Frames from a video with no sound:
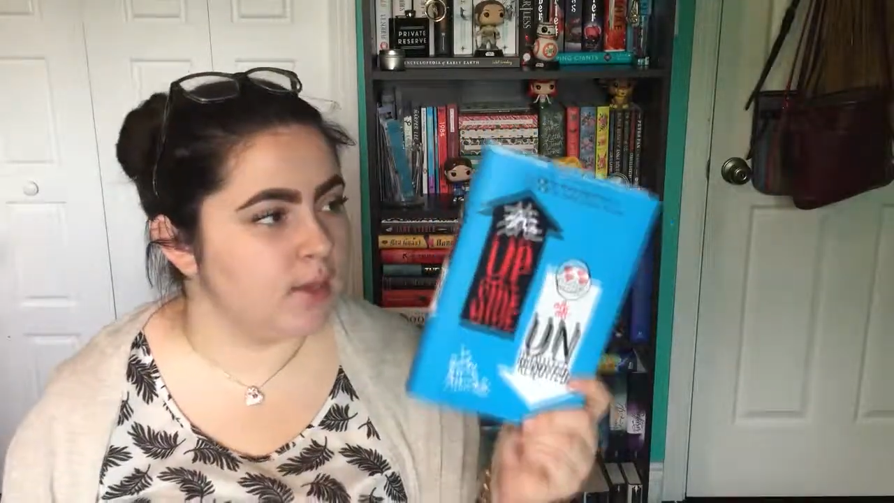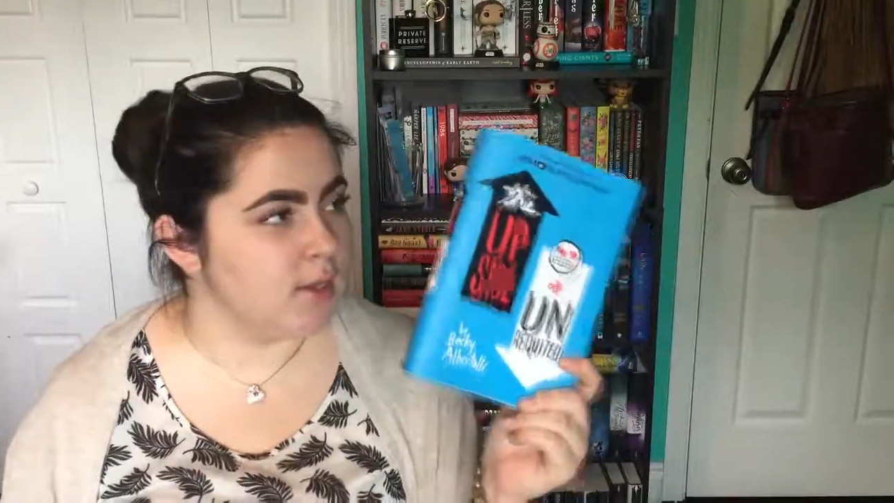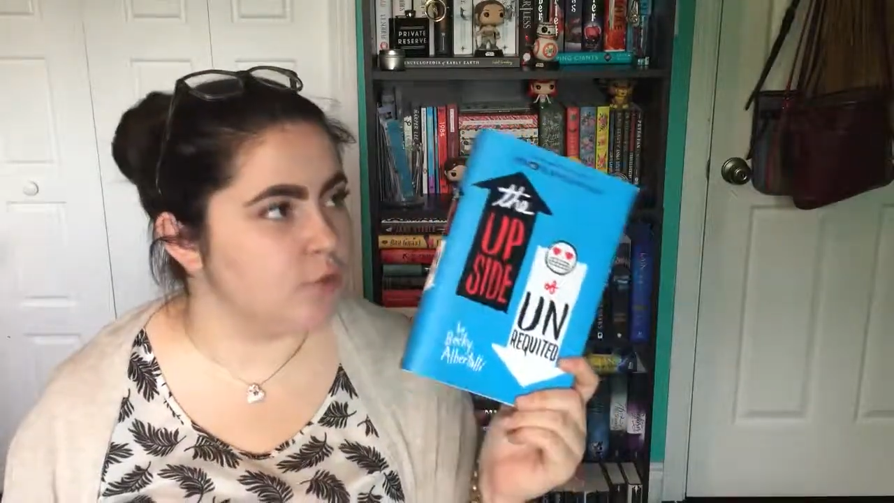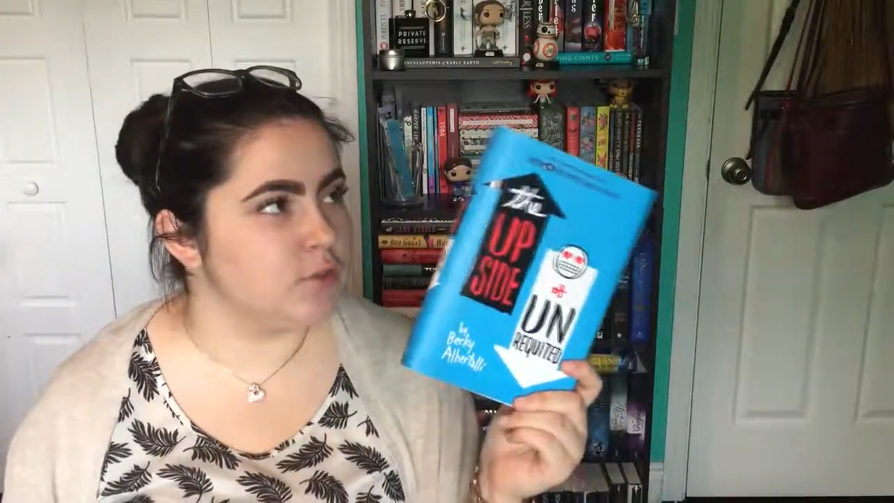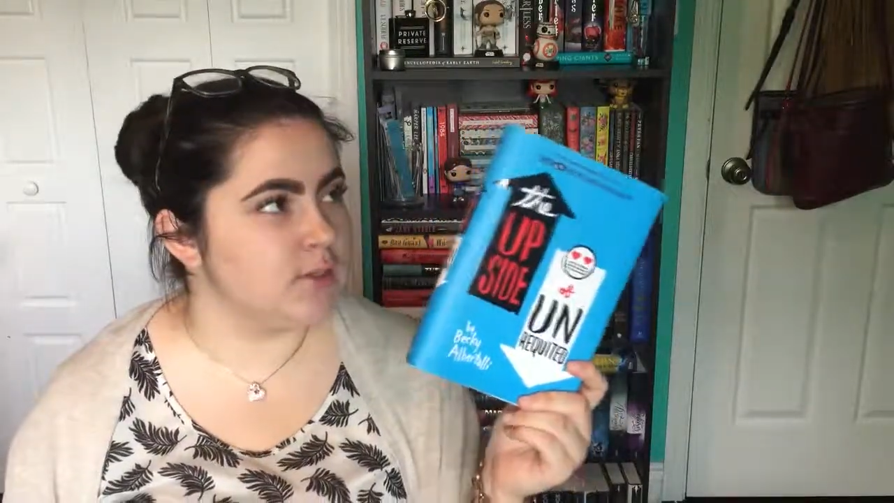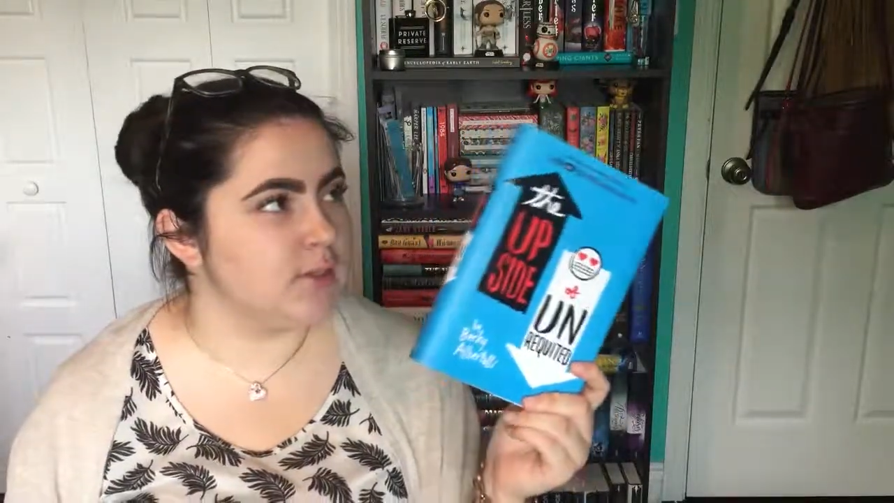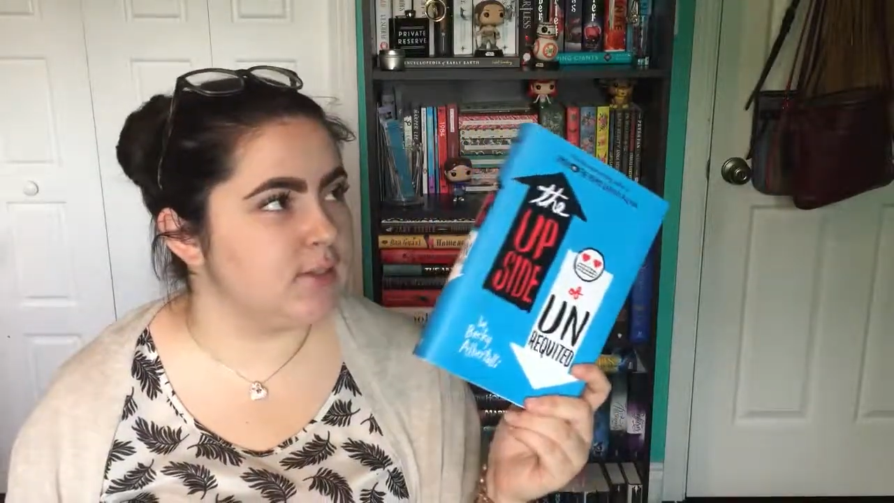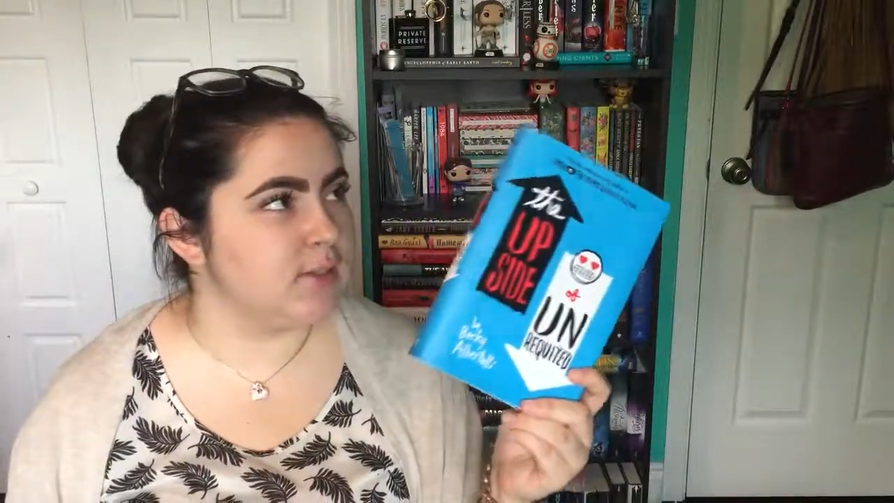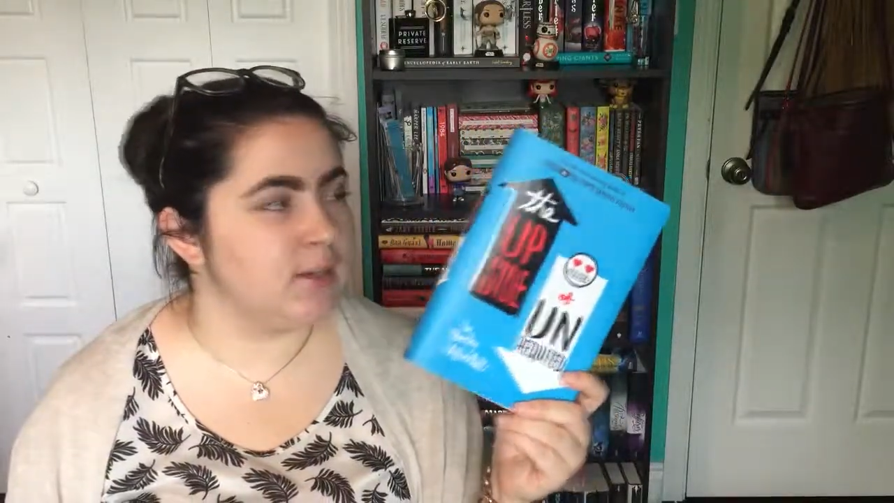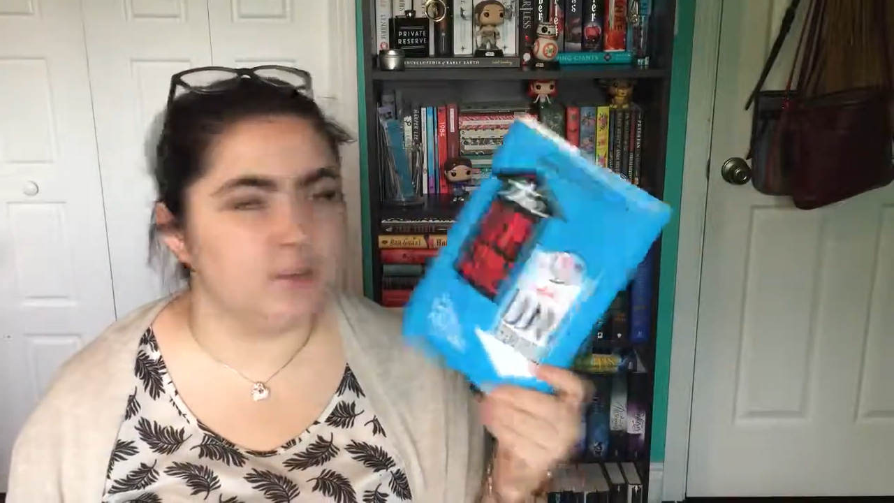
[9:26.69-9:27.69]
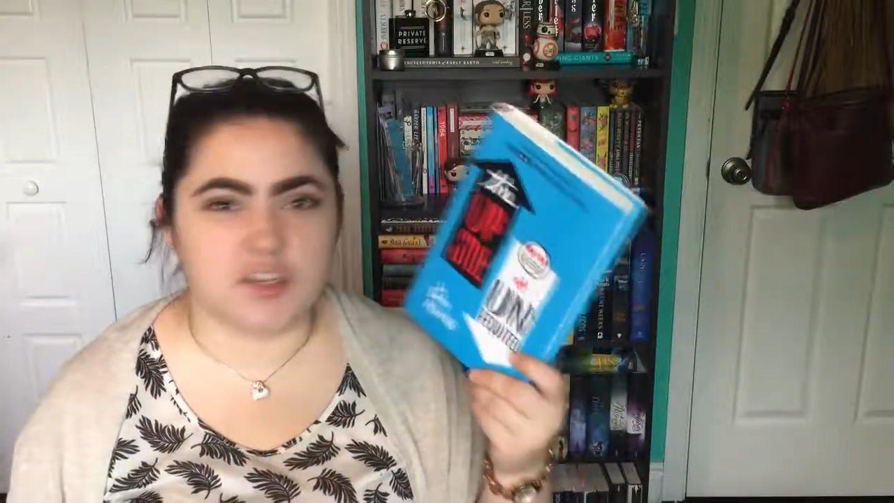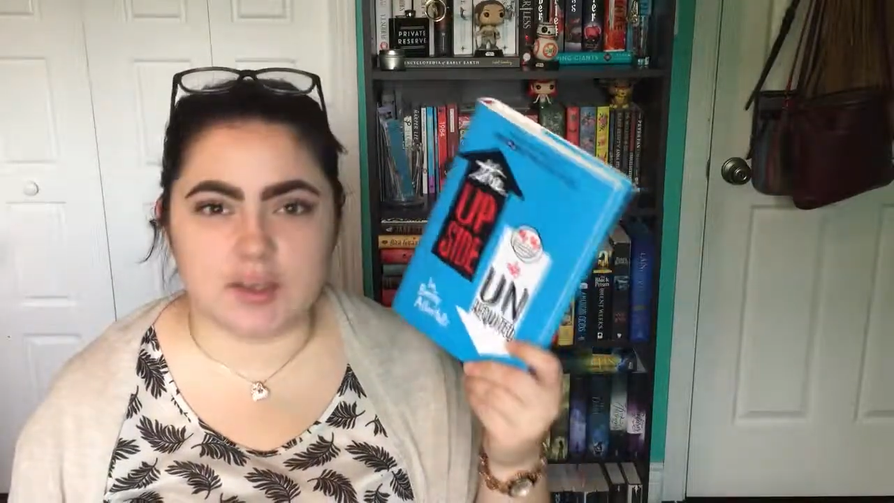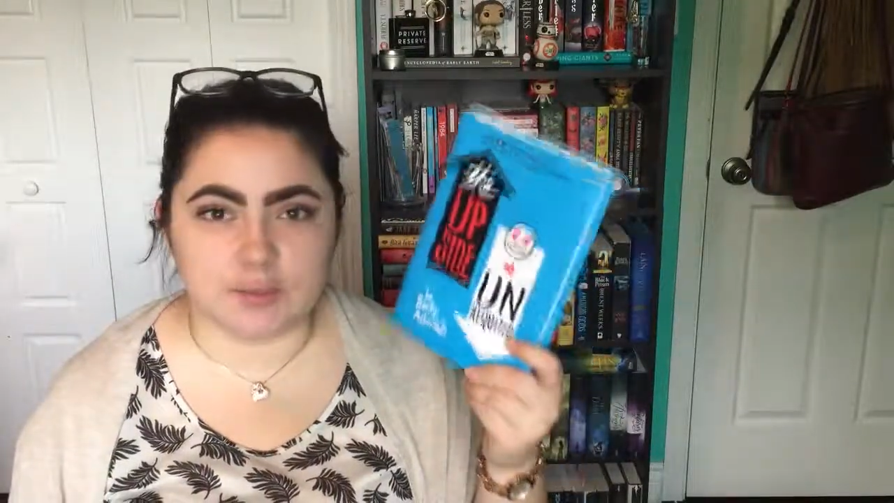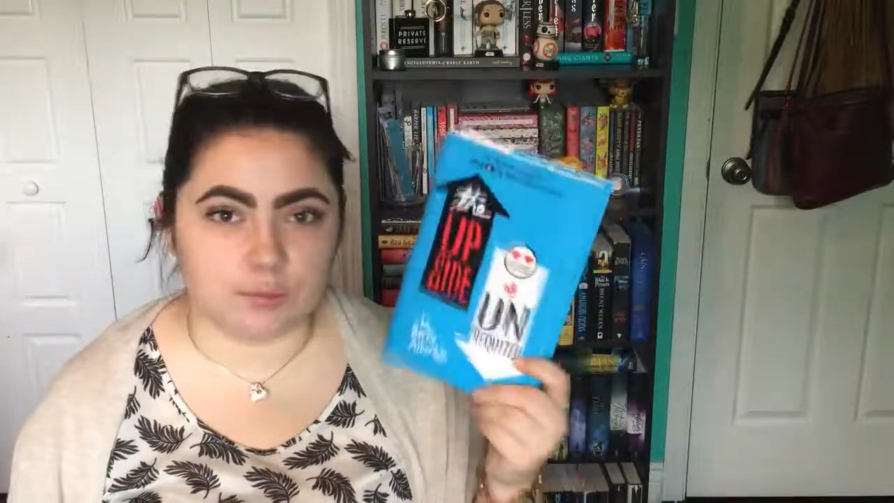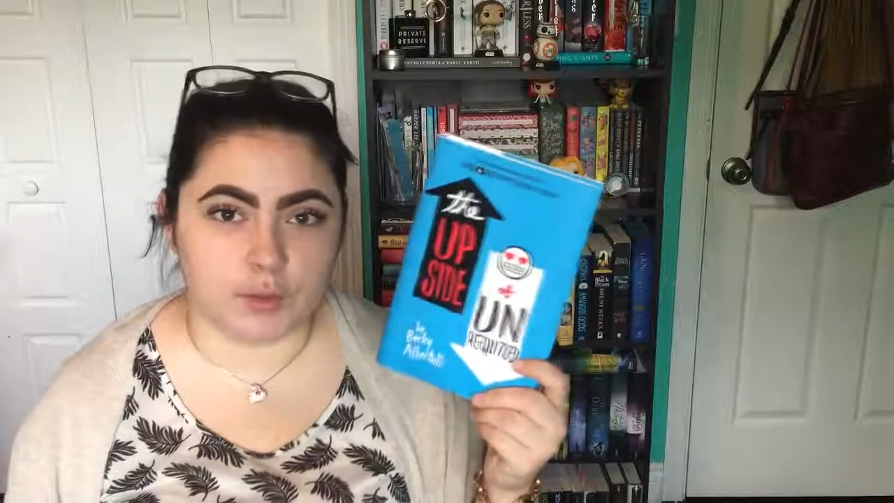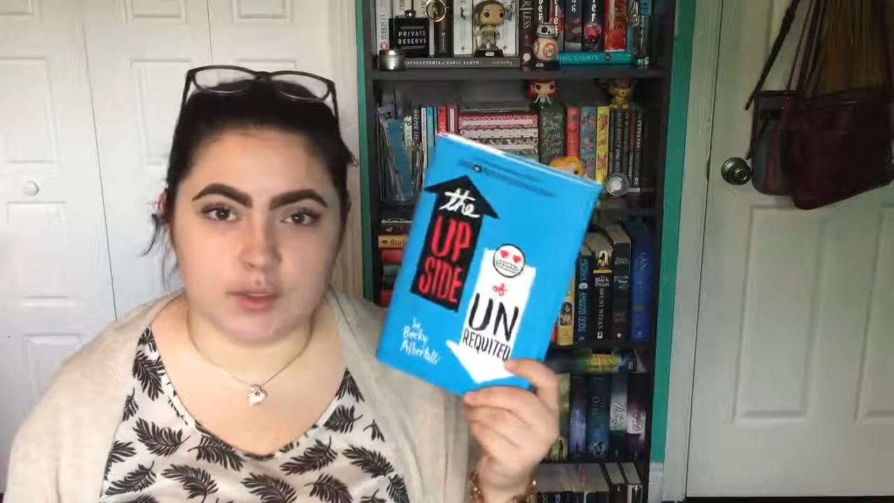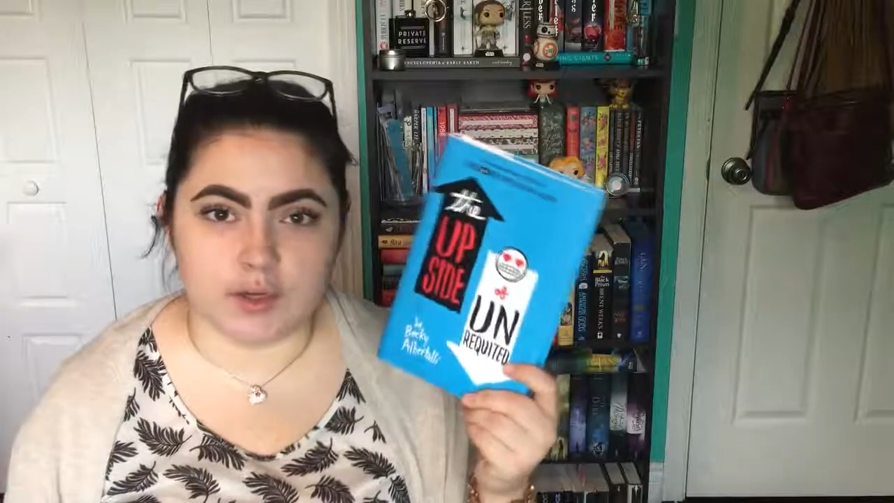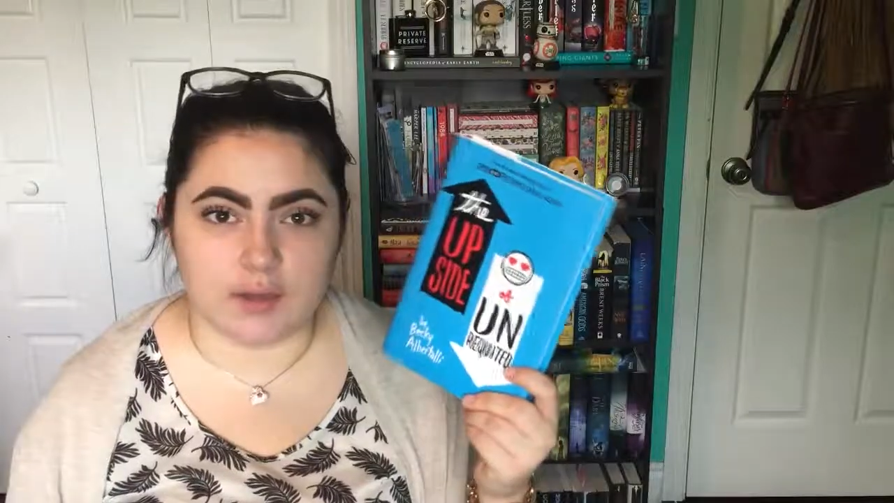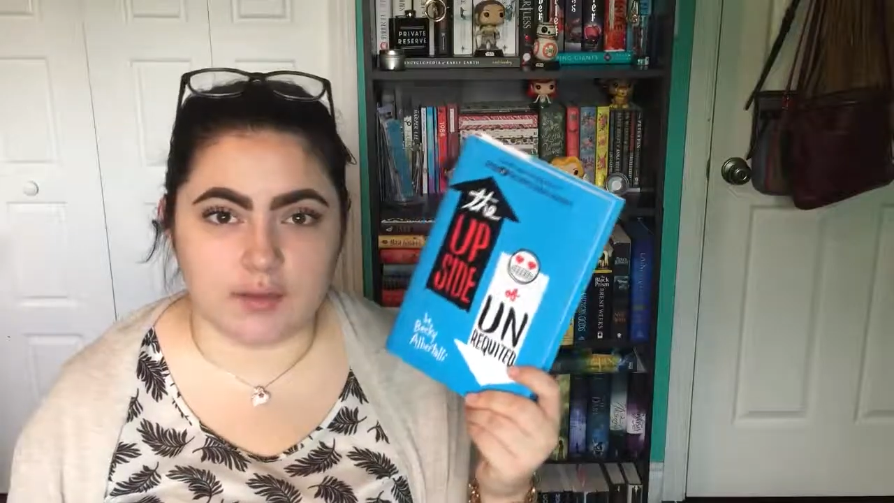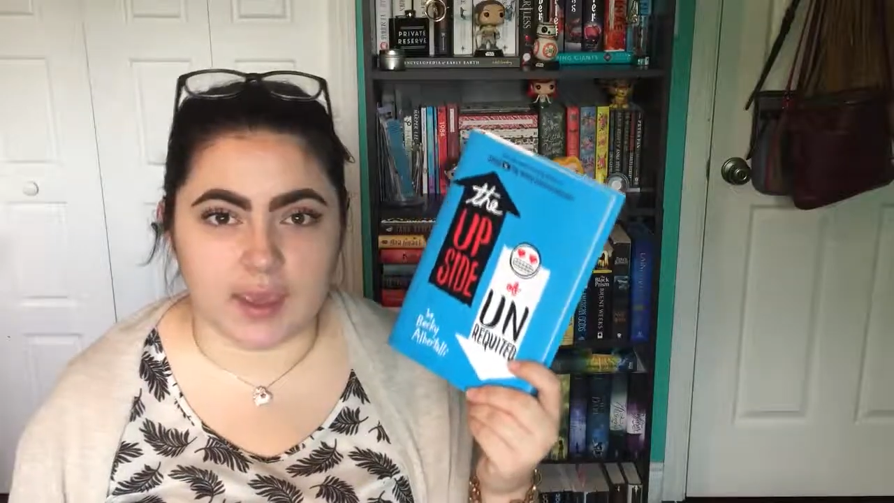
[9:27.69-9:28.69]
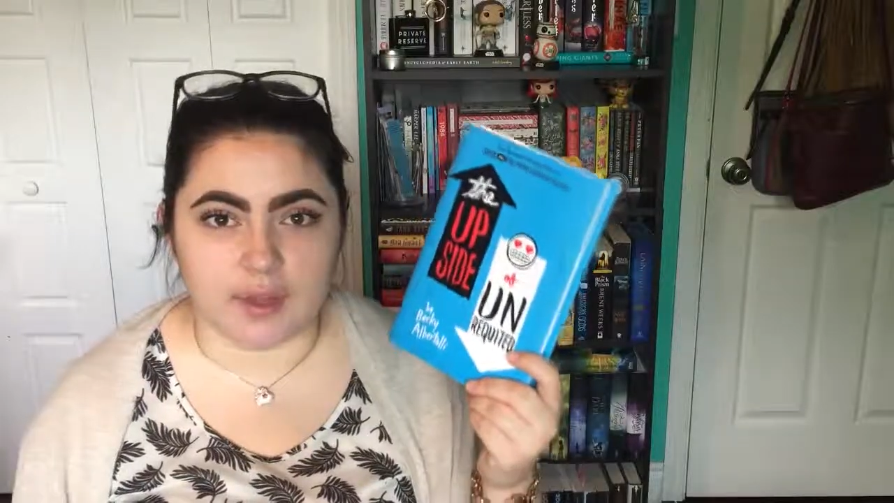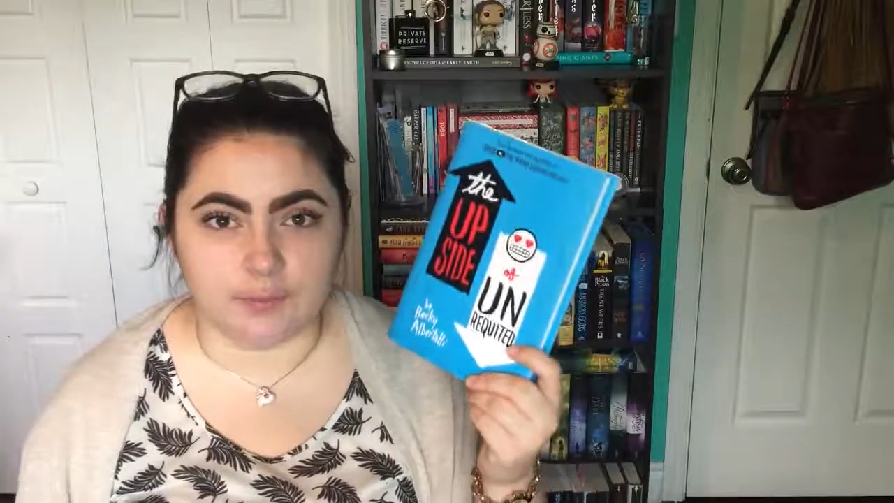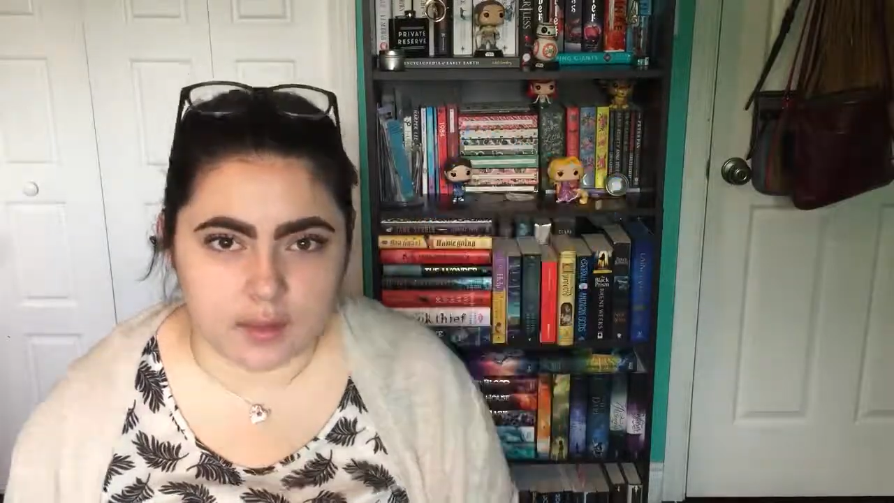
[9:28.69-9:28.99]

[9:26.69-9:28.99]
interested to see if she pulled it off again.